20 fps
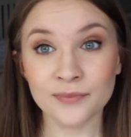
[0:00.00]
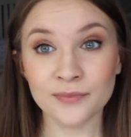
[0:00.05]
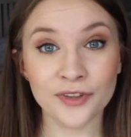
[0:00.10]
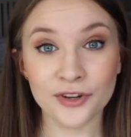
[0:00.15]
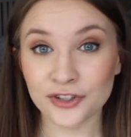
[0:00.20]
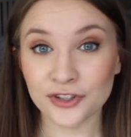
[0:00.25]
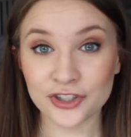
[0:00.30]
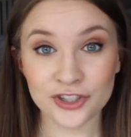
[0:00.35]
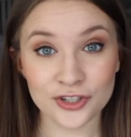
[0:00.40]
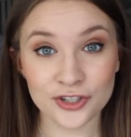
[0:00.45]

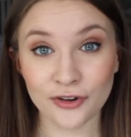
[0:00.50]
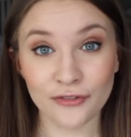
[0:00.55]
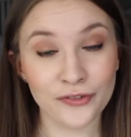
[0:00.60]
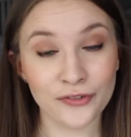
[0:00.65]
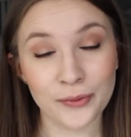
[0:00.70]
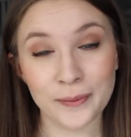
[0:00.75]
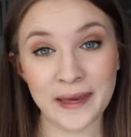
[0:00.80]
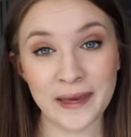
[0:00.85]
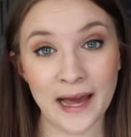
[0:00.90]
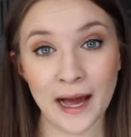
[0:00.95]
They're just not
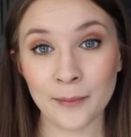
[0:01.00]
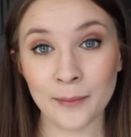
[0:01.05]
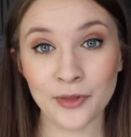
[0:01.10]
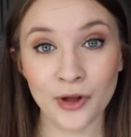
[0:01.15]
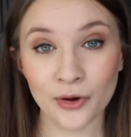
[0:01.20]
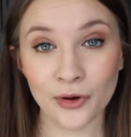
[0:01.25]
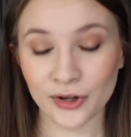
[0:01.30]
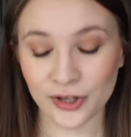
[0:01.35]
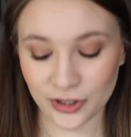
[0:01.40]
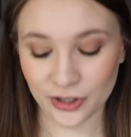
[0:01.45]
for me. I'm
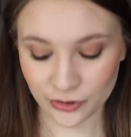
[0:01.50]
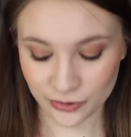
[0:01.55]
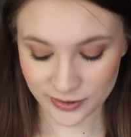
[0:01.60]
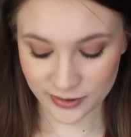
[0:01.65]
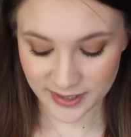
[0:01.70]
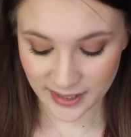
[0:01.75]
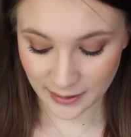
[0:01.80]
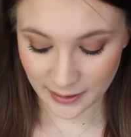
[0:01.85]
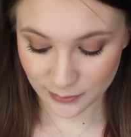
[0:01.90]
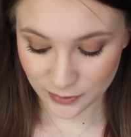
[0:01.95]
not going to
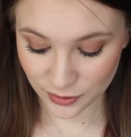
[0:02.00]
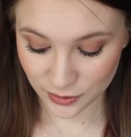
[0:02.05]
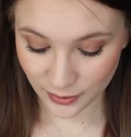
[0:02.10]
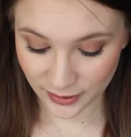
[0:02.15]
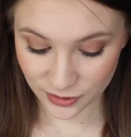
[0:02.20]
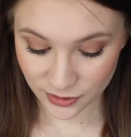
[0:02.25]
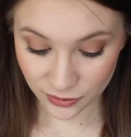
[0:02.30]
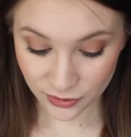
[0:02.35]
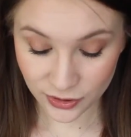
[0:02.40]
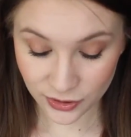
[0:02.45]
use them, so
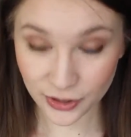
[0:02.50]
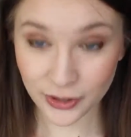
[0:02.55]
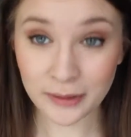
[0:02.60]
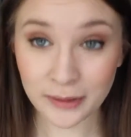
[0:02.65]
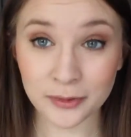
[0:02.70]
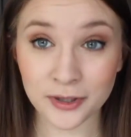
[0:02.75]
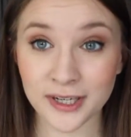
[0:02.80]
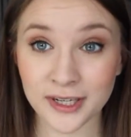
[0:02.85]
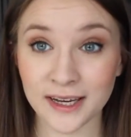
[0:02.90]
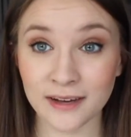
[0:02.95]
I don't know who
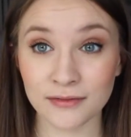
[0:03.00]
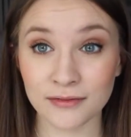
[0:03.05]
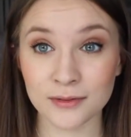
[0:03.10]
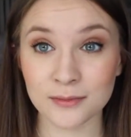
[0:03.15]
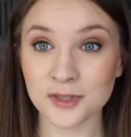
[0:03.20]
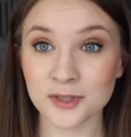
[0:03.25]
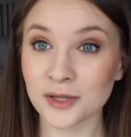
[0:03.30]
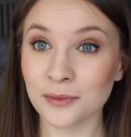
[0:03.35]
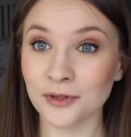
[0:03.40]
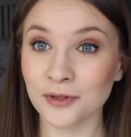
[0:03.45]
I'm going to give
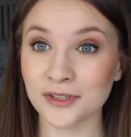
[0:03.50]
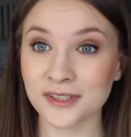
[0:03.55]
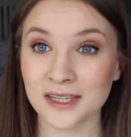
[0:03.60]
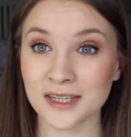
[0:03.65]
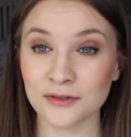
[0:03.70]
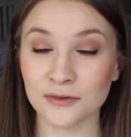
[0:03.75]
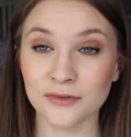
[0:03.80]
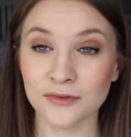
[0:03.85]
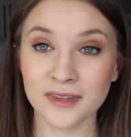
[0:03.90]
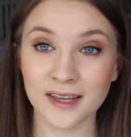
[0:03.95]
them to because
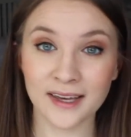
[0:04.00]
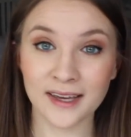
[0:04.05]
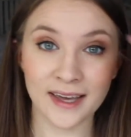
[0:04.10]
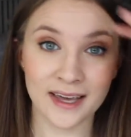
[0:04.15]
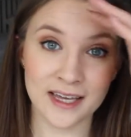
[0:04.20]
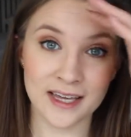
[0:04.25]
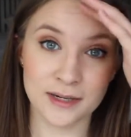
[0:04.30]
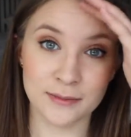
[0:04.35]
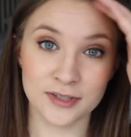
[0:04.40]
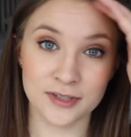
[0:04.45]
I don't think
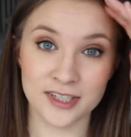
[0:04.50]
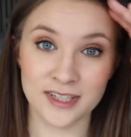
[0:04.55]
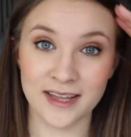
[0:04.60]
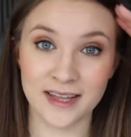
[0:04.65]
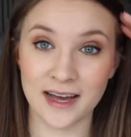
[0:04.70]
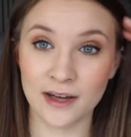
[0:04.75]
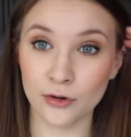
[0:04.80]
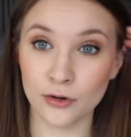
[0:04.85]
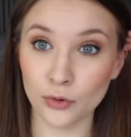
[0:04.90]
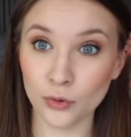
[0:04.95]
anybody
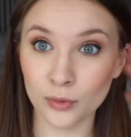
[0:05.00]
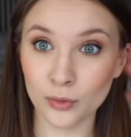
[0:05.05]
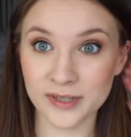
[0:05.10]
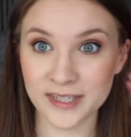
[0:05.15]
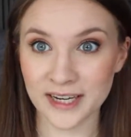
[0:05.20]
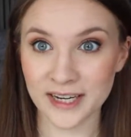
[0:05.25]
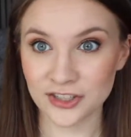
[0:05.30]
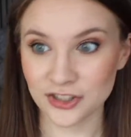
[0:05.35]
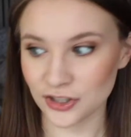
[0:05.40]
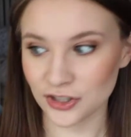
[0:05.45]
that I know
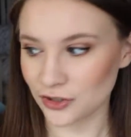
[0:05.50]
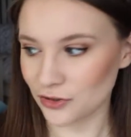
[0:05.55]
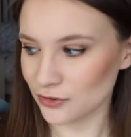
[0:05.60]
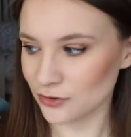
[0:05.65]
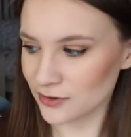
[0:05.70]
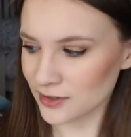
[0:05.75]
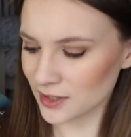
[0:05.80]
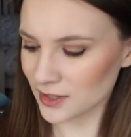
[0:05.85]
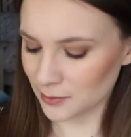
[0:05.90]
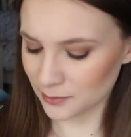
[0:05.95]
would actually
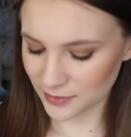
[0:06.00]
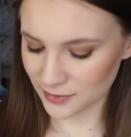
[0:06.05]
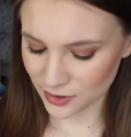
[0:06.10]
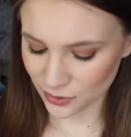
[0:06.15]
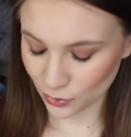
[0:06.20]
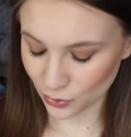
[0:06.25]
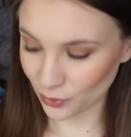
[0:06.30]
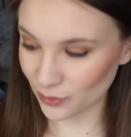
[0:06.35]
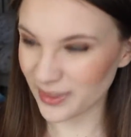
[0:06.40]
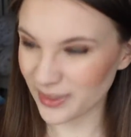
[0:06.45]
use them.
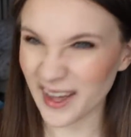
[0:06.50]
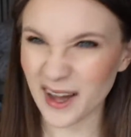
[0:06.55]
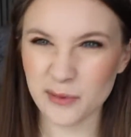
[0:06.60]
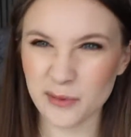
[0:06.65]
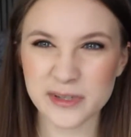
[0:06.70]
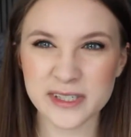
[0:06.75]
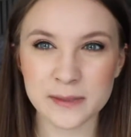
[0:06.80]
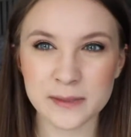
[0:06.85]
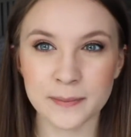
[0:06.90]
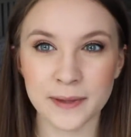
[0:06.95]
So
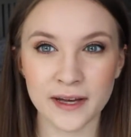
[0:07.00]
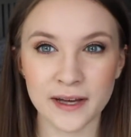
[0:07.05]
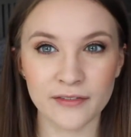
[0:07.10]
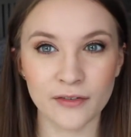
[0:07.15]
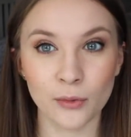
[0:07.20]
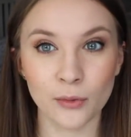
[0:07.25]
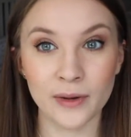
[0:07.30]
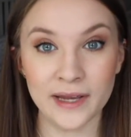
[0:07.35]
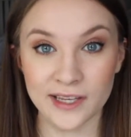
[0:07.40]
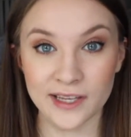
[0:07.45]
that was a bit
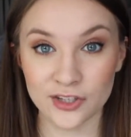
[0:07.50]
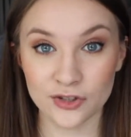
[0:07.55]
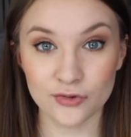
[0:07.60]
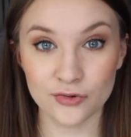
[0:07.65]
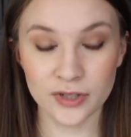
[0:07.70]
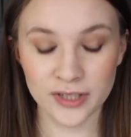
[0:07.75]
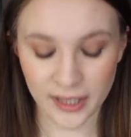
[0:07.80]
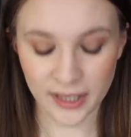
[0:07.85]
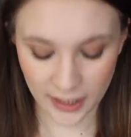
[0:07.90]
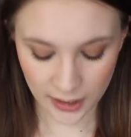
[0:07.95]
of a
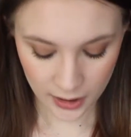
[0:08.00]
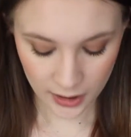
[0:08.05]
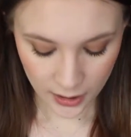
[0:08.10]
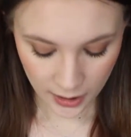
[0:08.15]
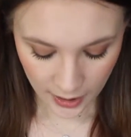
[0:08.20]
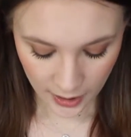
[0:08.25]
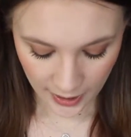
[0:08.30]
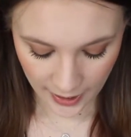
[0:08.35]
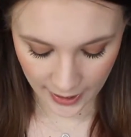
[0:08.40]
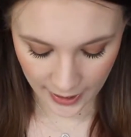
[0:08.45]
waste really,
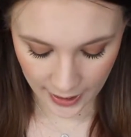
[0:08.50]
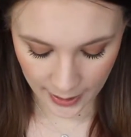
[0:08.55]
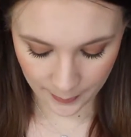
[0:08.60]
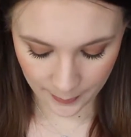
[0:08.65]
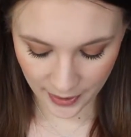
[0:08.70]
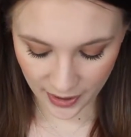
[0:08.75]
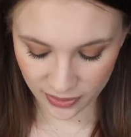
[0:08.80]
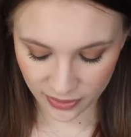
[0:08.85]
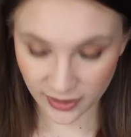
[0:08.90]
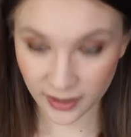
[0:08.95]

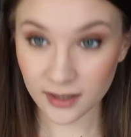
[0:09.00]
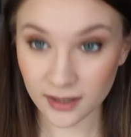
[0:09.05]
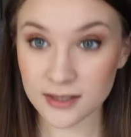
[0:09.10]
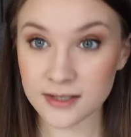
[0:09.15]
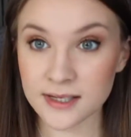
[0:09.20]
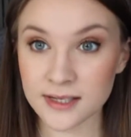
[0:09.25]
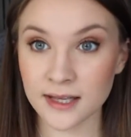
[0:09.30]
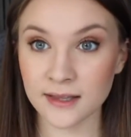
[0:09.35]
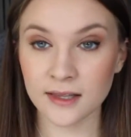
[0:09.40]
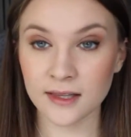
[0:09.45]
but I think
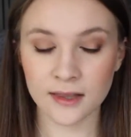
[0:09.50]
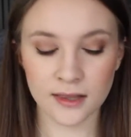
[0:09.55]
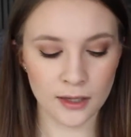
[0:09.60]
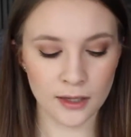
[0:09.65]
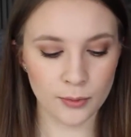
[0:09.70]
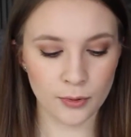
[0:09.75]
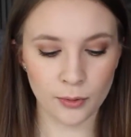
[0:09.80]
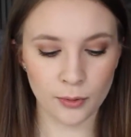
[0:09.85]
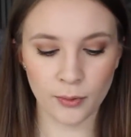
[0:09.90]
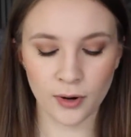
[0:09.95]
it said that
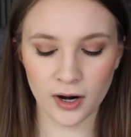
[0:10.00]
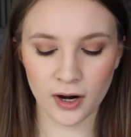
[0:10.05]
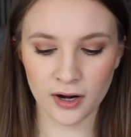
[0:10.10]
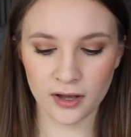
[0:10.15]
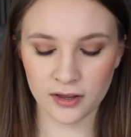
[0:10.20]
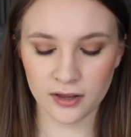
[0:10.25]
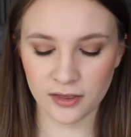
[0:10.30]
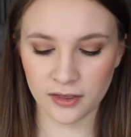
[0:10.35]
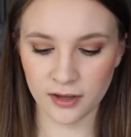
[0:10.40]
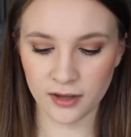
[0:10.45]
they were
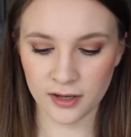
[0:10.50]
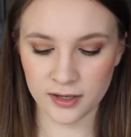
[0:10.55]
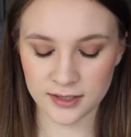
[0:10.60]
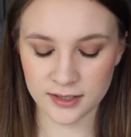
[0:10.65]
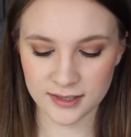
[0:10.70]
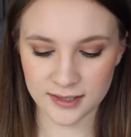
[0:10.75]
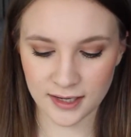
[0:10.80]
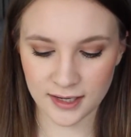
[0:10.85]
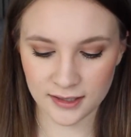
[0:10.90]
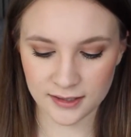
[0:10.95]
worth
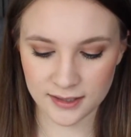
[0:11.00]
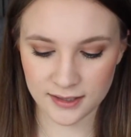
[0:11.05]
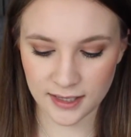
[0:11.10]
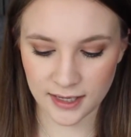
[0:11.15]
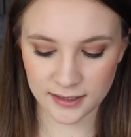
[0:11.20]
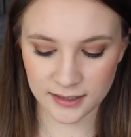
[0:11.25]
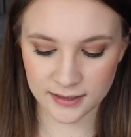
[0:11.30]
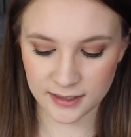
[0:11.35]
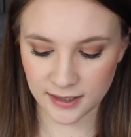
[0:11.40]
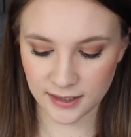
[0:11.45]

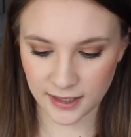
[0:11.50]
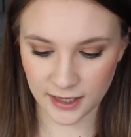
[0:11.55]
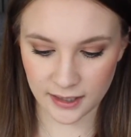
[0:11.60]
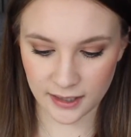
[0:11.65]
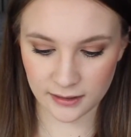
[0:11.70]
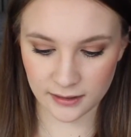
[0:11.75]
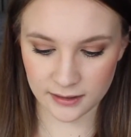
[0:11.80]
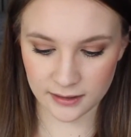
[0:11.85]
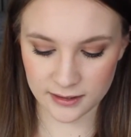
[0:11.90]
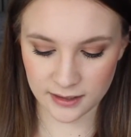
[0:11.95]

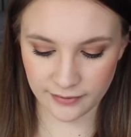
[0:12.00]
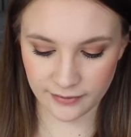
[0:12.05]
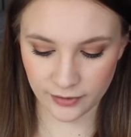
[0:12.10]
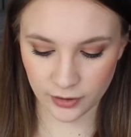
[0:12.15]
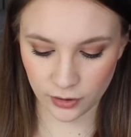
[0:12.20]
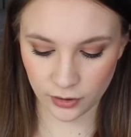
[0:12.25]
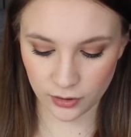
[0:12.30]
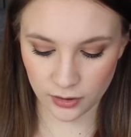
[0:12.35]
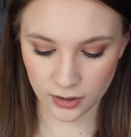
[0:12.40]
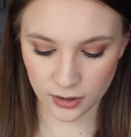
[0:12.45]
$6.99, let's have a
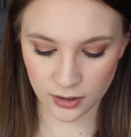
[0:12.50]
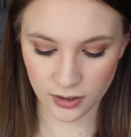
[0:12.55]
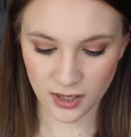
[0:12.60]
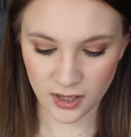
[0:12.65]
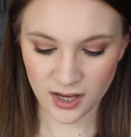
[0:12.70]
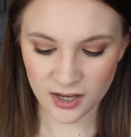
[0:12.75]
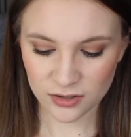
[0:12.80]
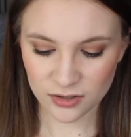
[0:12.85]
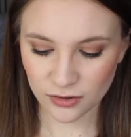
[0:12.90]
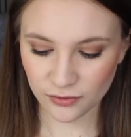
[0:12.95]
look.
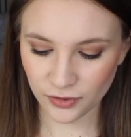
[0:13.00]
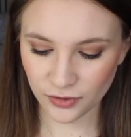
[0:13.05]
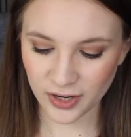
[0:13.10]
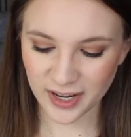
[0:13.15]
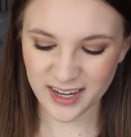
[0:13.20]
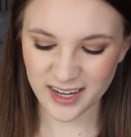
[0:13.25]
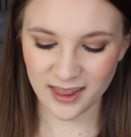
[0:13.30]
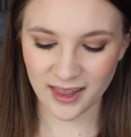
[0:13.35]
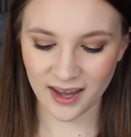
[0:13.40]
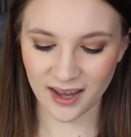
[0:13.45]
So if
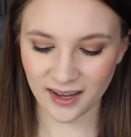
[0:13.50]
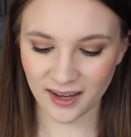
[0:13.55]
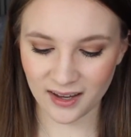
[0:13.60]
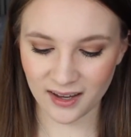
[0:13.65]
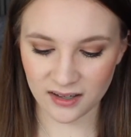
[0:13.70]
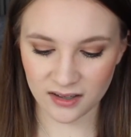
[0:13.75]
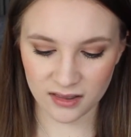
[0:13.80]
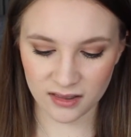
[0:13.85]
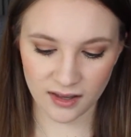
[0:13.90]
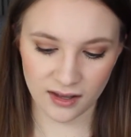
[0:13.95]
you're into that
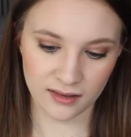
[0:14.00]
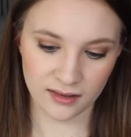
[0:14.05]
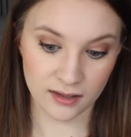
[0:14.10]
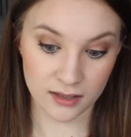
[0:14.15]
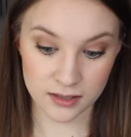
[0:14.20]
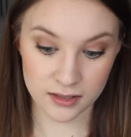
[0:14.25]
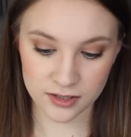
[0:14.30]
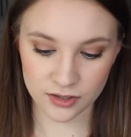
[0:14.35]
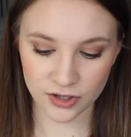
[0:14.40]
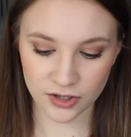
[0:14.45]
kind of thing
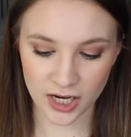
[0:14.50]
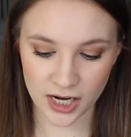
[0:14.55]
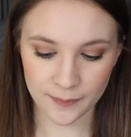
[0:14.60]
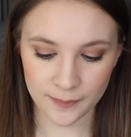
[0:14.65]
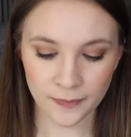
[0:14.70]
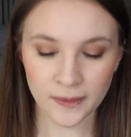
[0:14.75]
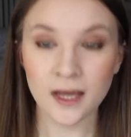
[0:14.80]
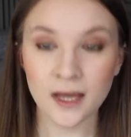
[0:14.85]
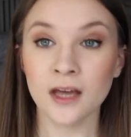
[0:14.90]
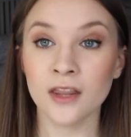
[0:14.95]
then it's
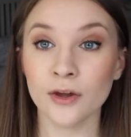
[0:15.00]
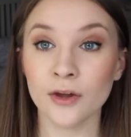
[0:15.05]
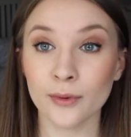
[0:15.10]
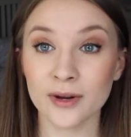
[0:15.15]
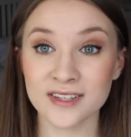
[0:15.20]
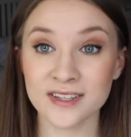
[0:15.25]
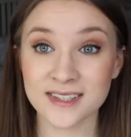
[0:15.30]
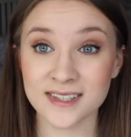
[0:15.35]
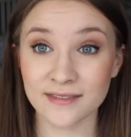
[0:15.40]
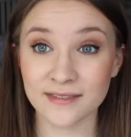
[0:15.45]
great. They're
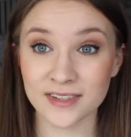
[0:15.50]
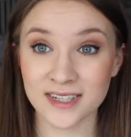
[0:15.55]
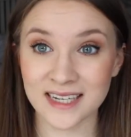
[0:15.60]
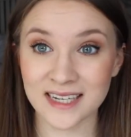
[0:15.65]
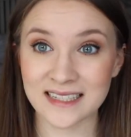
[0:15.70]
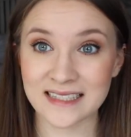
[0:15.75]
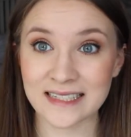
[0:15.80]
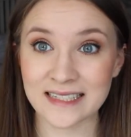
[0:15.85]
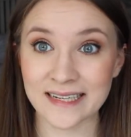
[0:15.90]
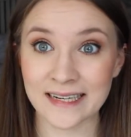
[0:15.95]
worth
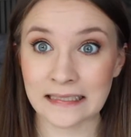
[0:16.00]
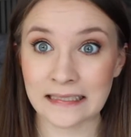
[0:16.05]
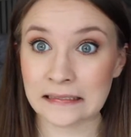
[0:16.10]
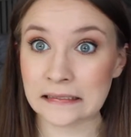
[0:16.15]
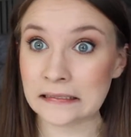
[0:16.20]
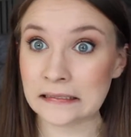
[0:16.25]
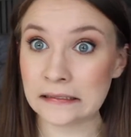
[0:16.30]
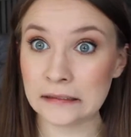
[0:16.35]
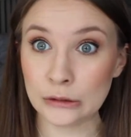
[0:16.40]
$7.99.